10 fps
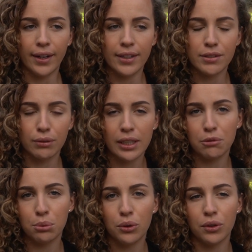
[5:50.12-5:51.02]
it's really
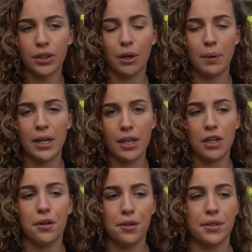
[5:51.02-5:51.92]
important that we
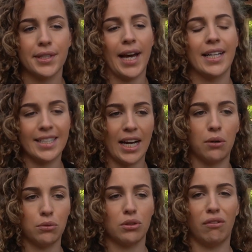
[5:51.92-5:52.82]
use that
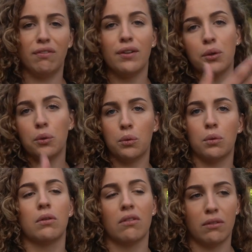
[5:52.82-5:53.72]
doubt to fuel